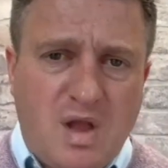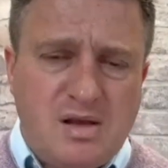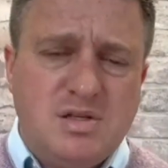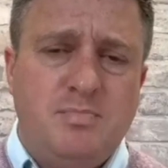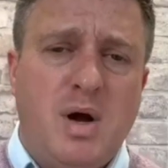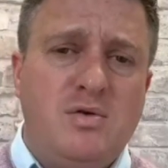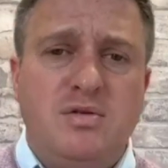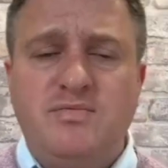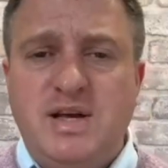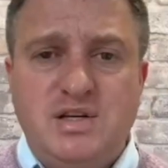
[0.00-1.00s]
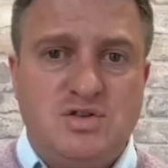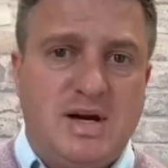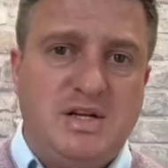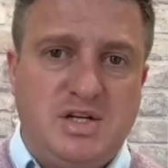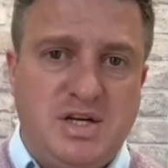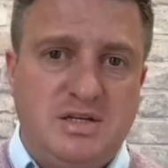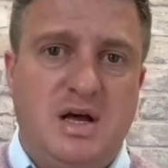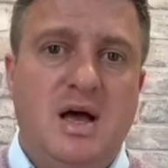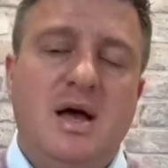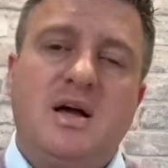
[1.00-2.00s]
So both of these strategies
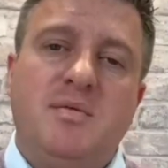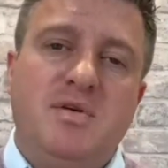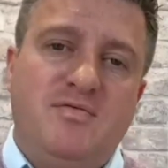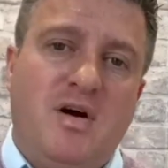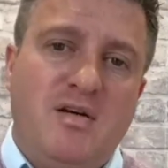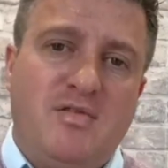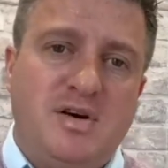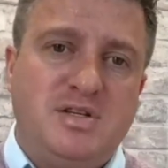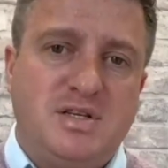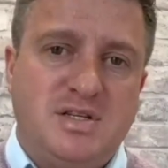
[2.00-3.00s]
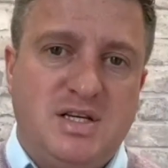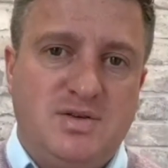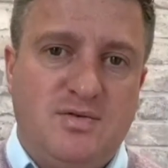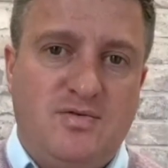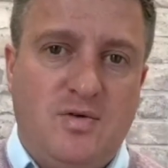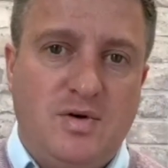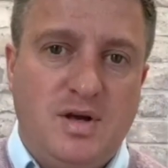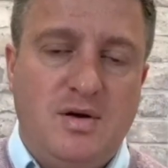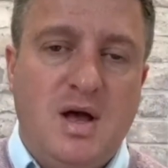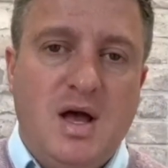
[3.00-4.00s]
can be very, very successful for
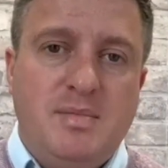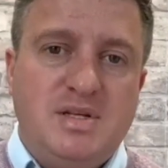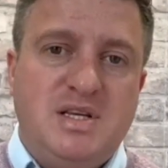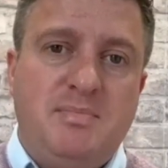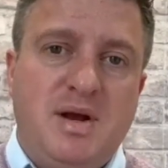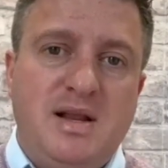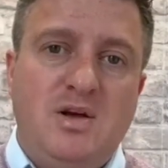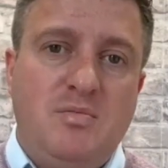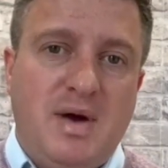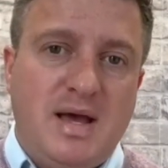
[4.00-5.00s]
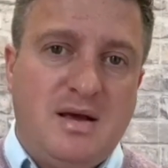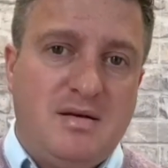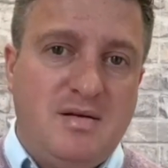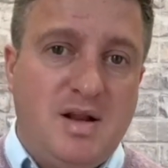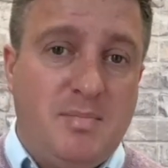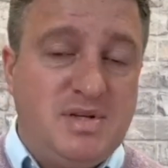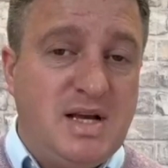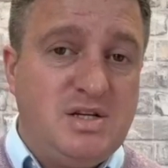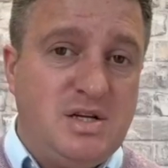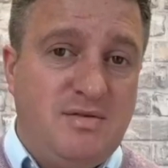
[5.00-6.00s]
you, but typically you'll make,
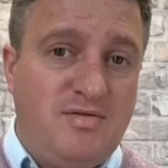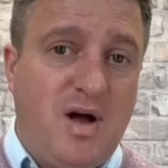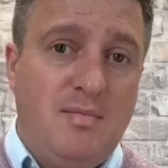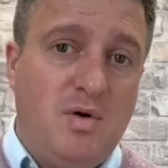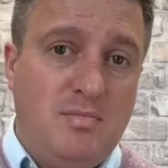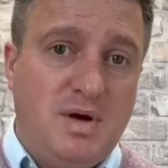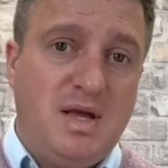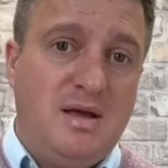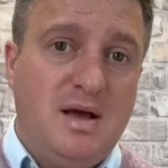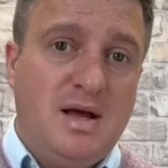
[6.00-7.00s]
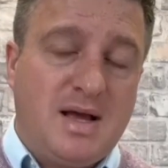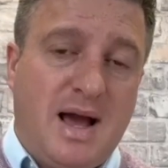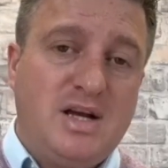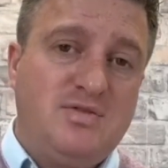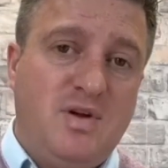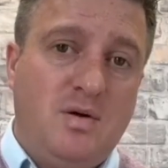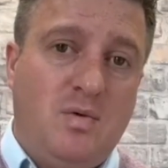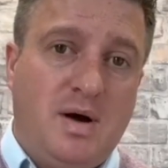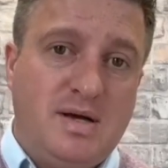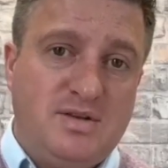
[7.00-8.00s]
potentially far more money cash flow
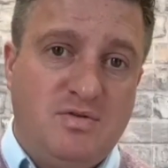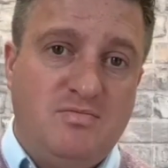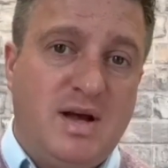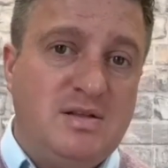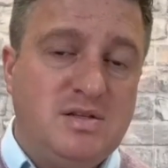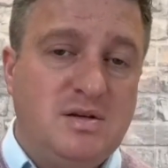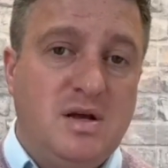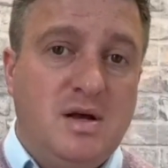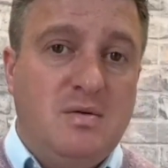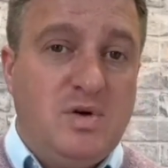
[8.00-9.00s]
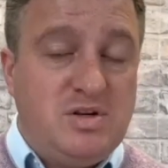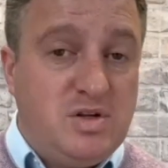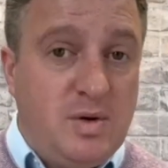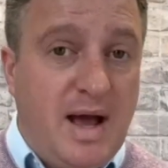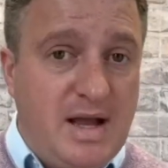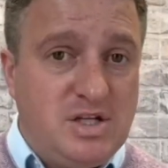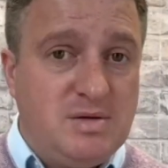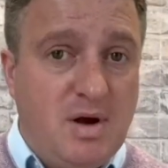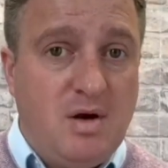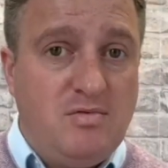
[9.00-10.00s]
wise from rent, which you do a
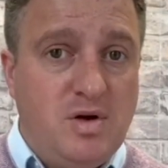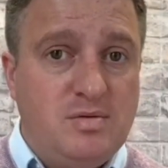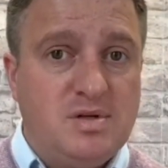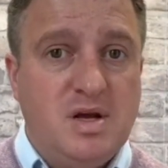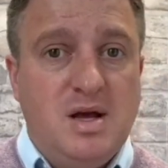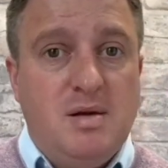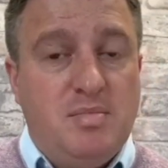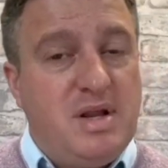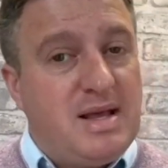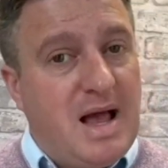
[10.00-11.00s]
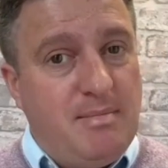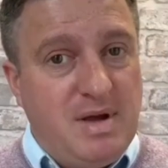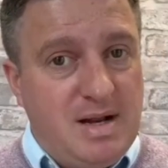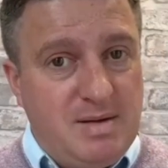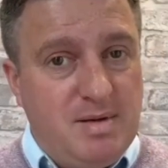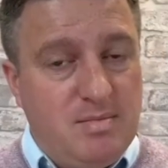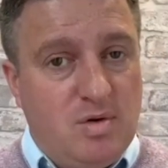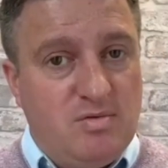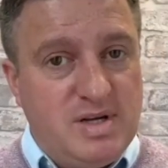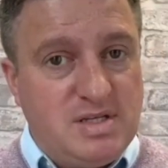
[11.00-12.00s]
HMO route, but it can be a little bit
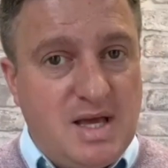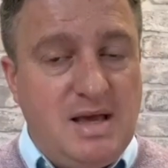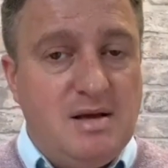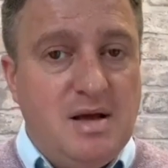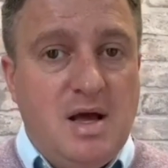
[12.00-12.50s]
more risky.